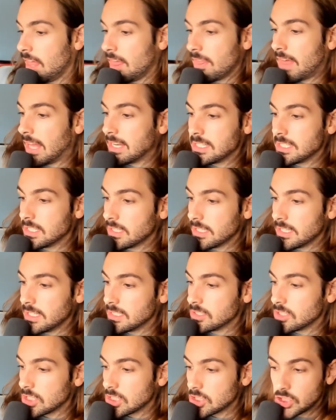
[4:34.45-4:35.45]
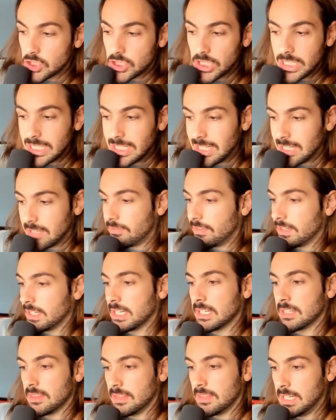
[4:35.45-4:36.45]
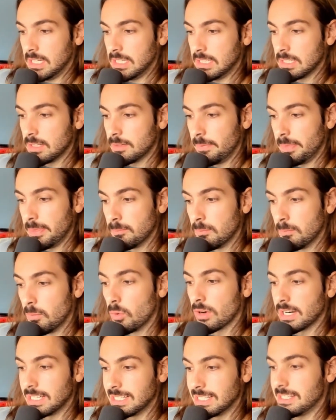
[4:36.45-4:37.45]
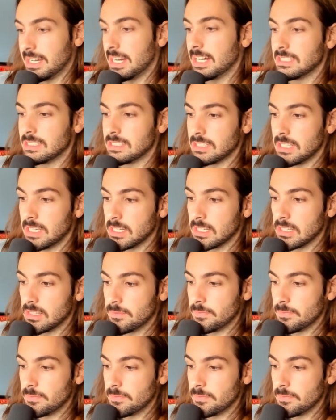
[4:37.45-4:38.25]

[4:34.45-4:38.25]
That deal is significantly more enticing